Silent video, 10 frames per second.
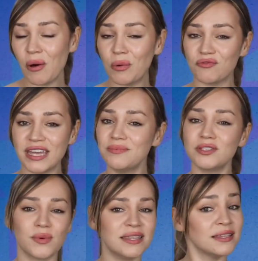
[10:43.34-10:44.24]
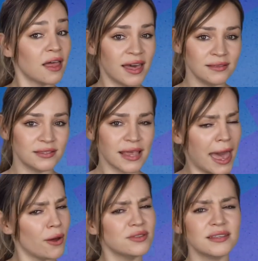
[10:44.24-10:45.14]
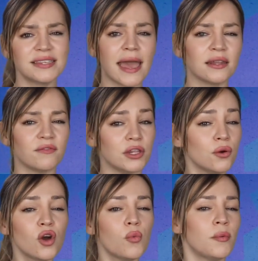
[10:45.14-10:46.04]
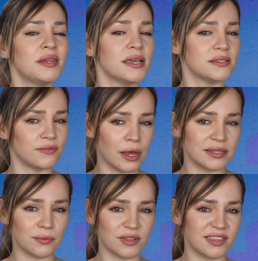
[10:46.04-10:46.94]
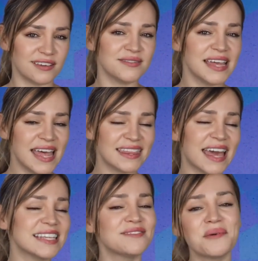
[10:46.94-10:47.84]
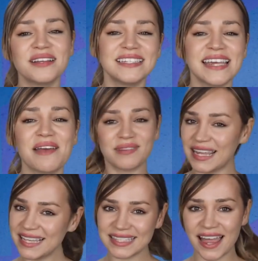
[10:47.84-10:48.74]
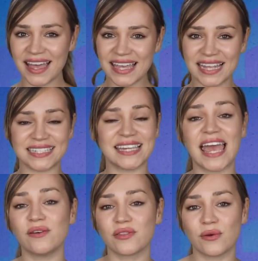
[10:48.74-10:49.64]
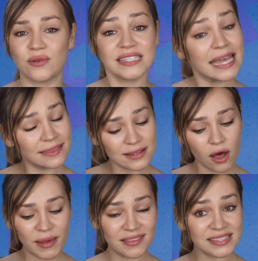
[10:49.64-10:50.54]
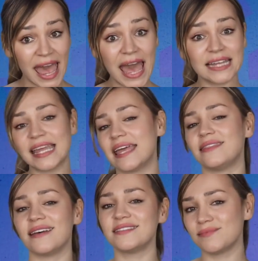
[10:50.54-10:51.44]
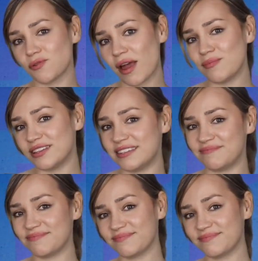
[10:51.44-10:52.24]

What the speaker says: or read between the lines, how to tell if a younger woman is flirting with you. Thanks for watching. Please like and share your thoughts in the comments and hit that subscribe button.